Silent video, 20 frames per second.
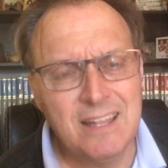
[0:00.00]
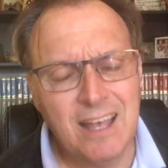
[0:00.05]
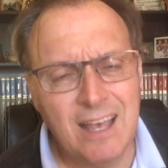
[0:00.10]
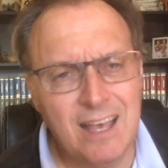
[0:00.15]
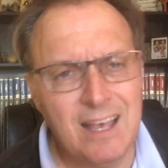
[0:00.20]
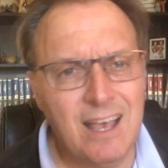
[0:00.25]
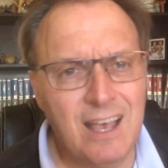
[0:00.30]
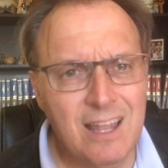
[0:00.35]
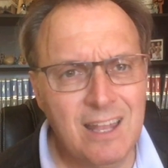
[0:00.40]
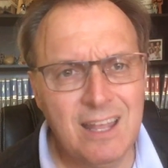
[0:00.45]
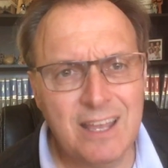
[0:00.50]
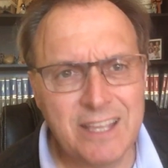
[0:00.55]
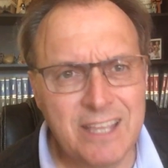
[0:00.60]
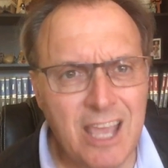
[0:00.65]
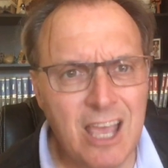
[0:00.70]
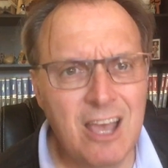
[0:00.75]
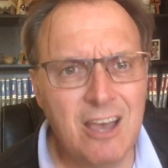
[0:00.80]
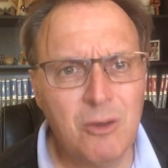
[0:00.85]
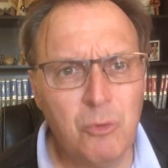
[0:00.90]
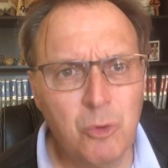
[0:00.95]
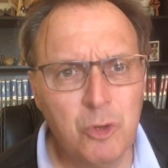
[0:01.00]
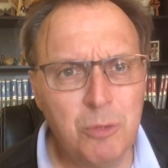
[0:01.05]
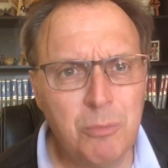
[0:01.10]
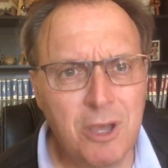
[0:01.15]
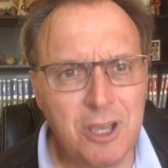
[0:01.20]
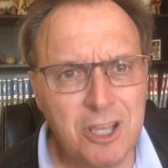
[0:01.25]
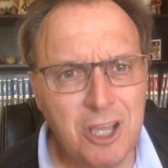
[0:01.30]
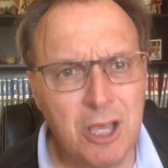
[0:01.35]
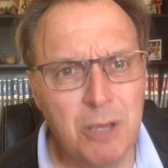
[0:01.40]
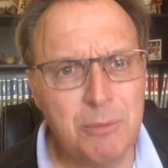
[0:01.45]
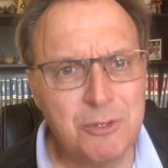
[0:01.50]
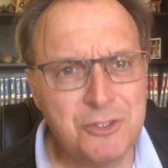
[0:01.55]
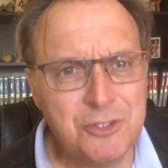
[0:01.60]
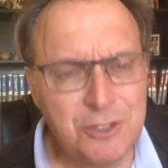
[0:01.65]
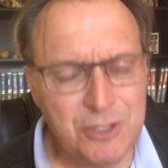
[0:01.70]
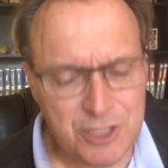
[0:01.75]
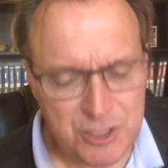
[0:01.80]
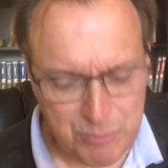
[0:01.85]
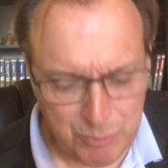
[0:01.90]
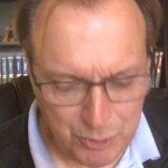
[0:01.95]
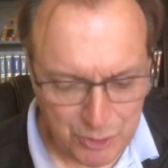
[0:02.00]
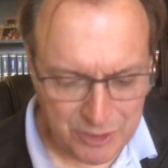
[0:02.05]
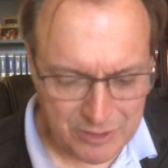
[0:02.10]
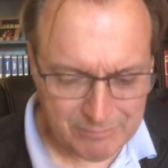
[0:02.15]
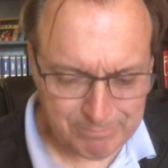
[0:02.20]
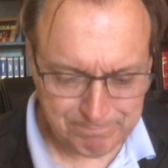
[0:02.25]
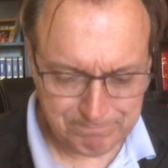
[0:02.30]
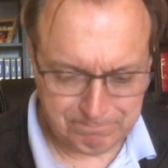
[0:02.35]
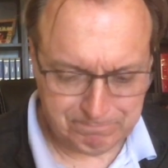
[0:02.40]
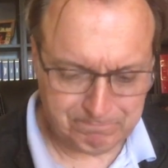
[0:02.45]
I, I like how one of my commentaries put it.